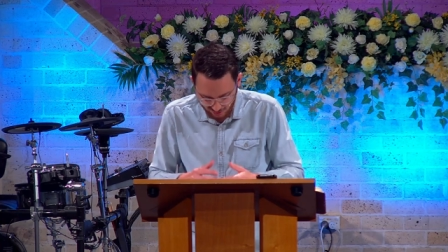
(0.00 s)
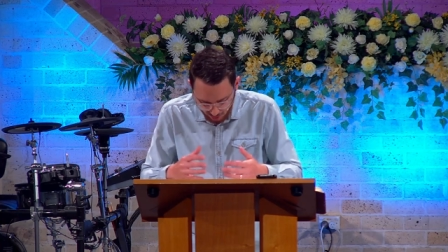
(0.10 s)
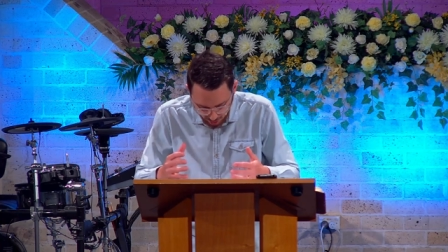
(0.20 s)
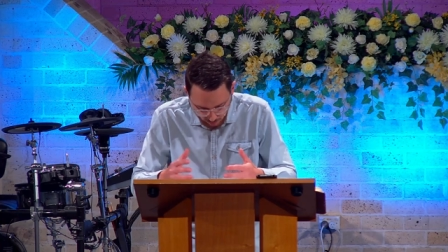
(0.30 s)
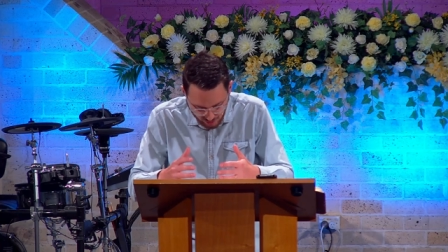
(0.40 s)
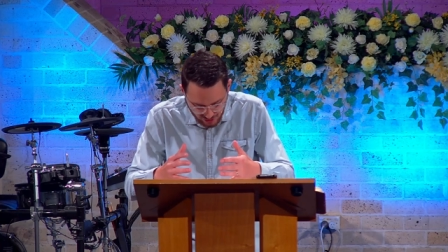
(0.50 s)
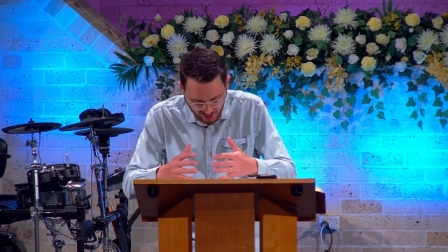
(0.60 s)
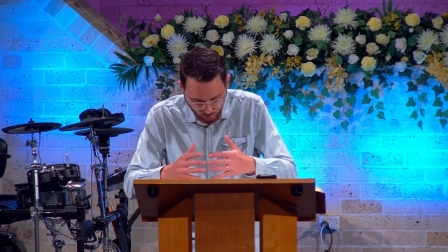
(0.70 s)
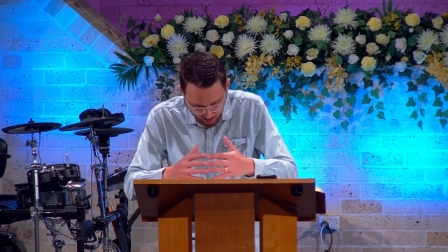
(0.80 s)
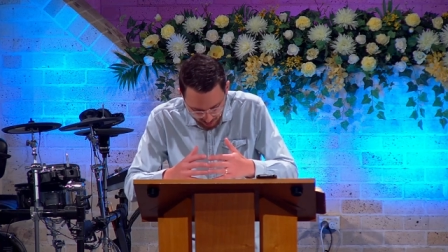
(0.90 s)
that God would
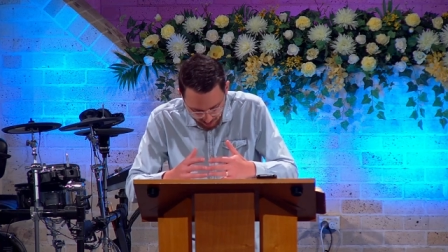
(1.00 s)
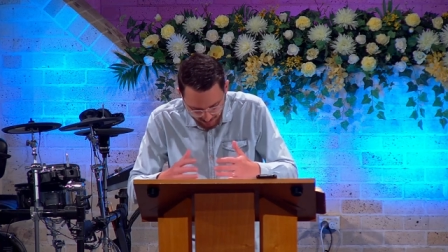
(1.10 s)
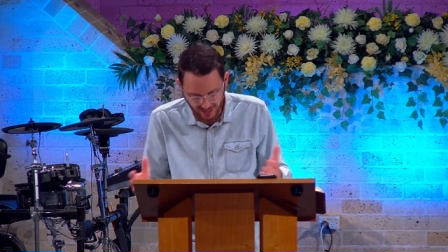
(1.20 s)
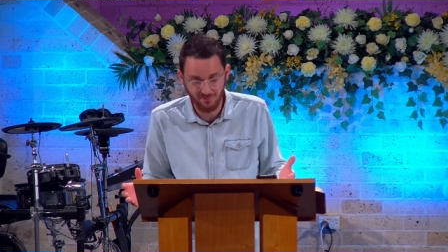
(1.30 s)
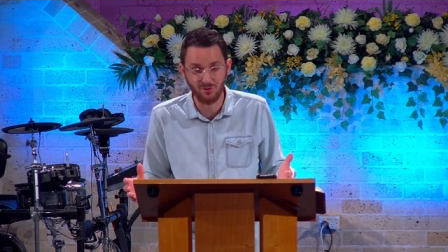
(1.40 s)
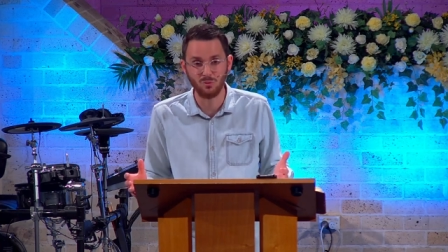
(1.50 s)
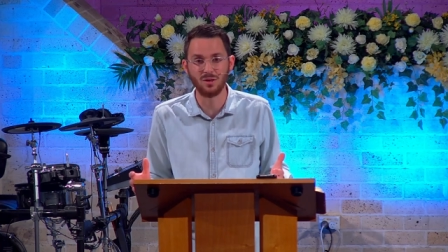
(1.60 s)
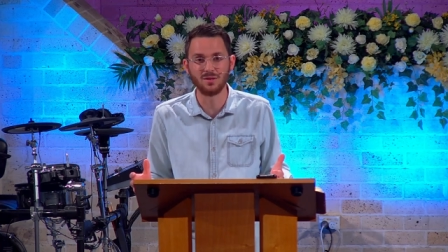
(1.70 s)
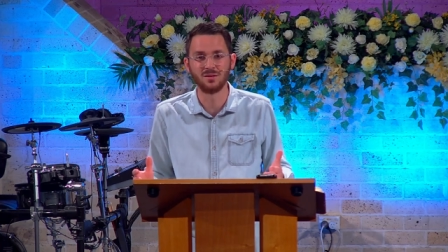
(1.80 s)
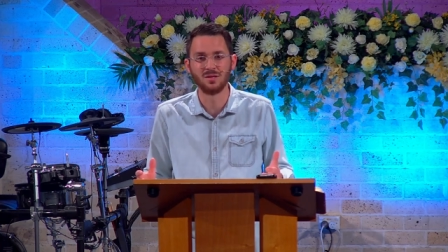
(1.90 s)
just welcome
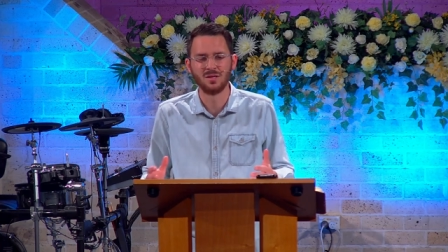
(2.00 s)
everyone,